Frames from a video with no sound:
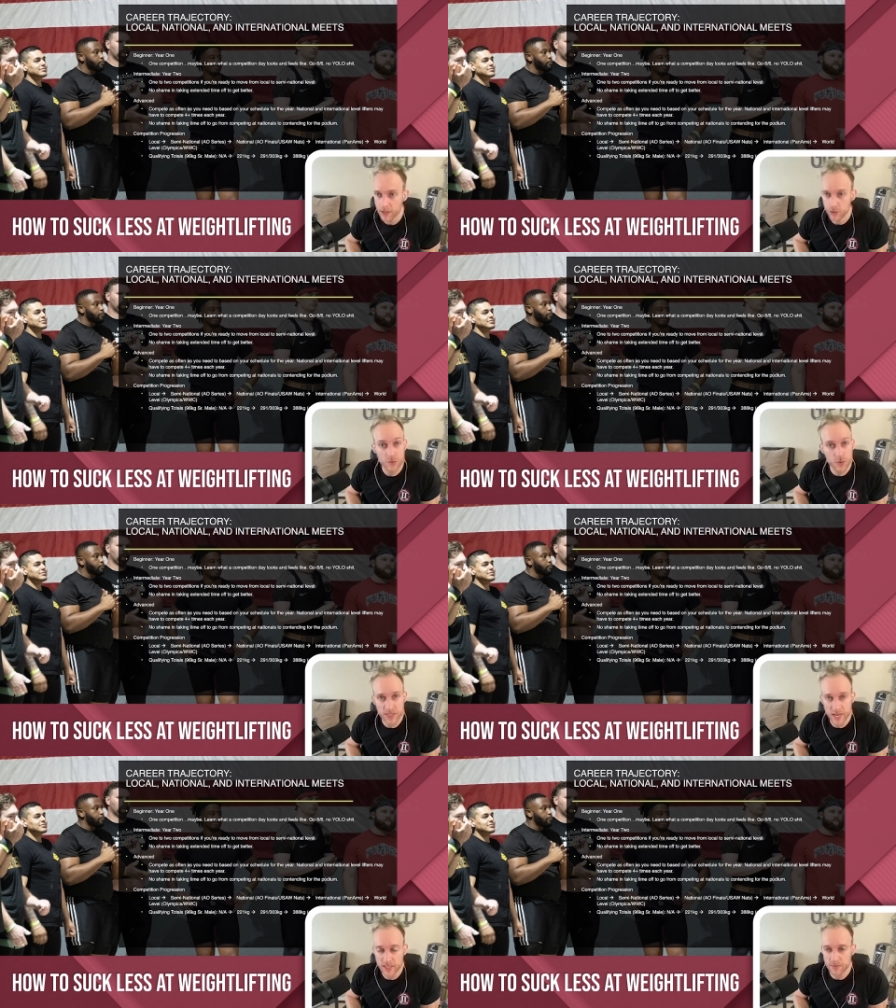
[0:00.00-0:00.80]
So if you want
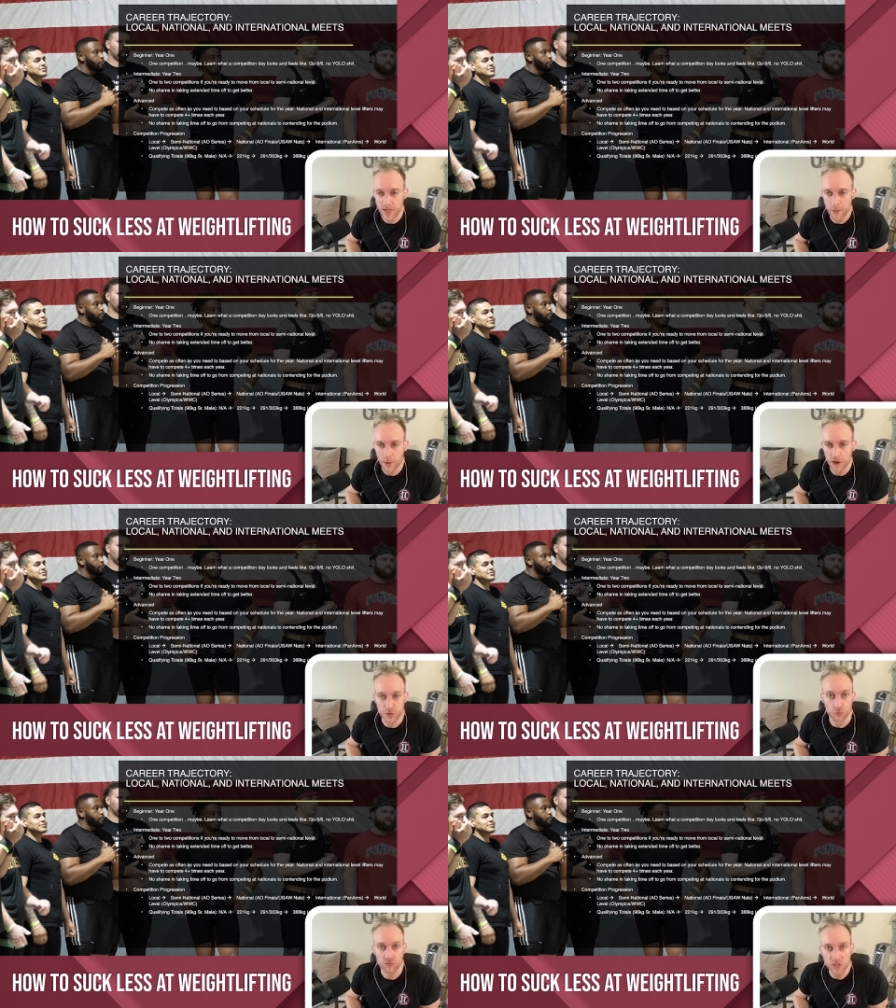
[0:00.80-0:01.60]
to take some time off
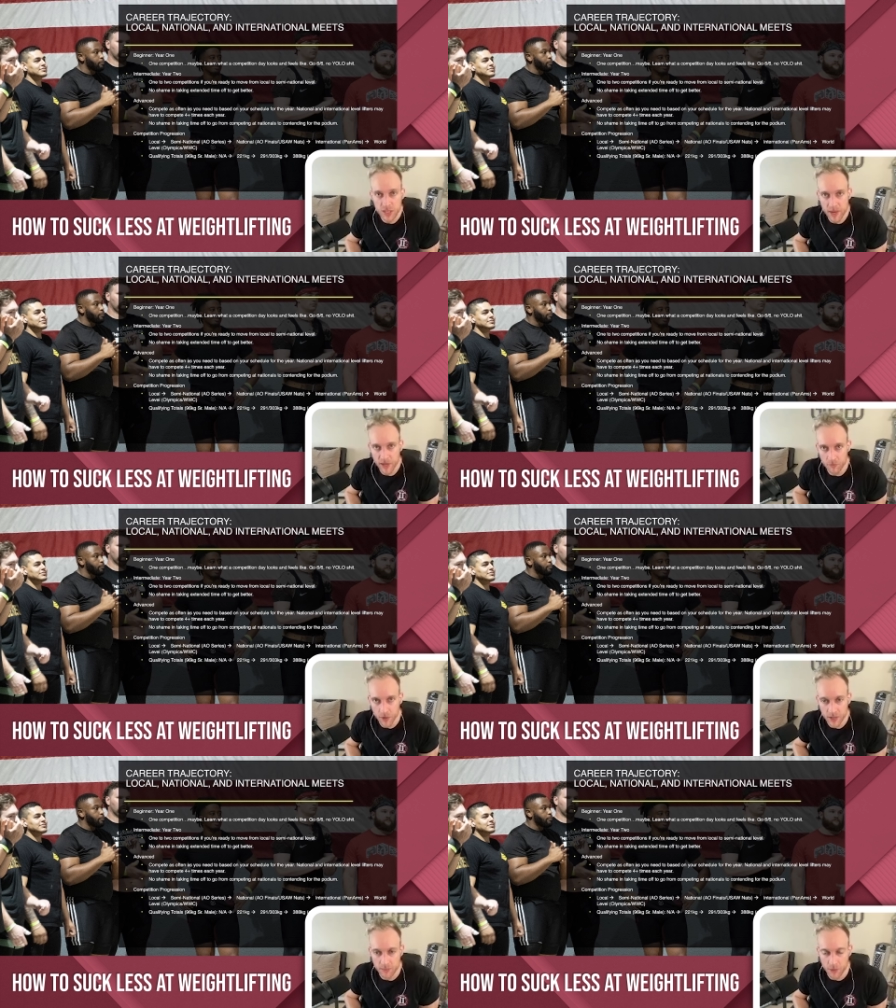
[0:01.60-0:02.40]
to really make a
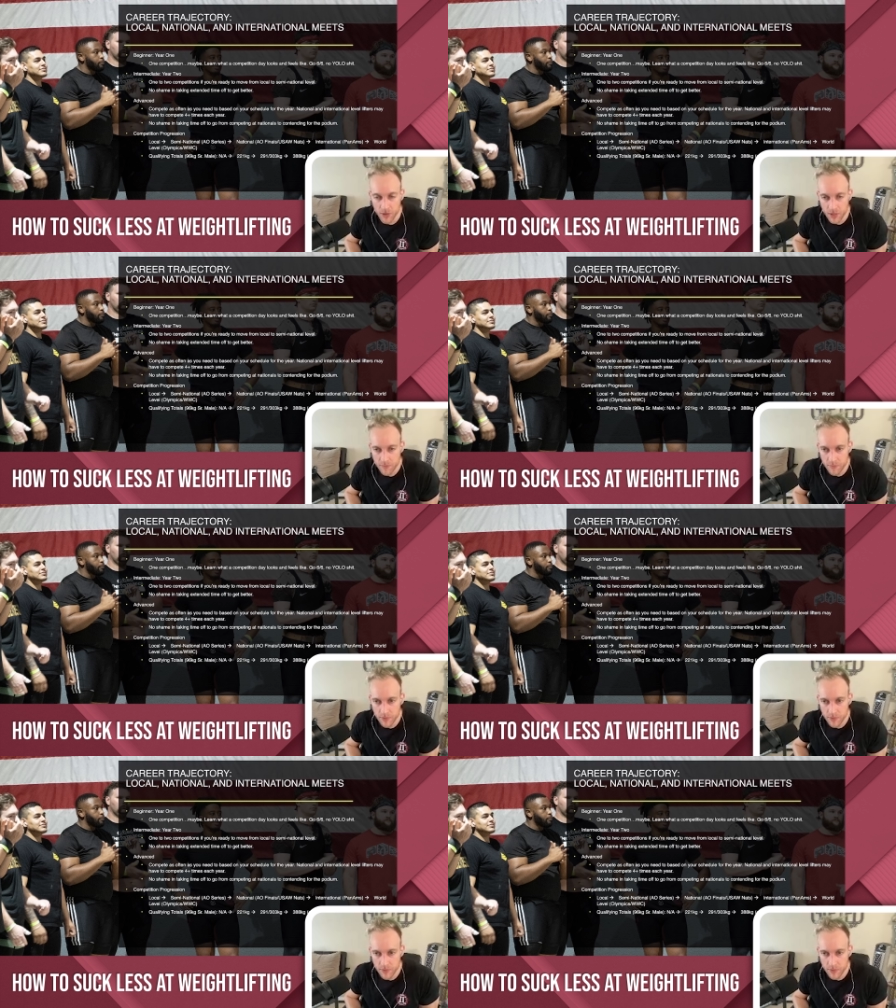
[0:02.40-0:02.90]
run at the podium,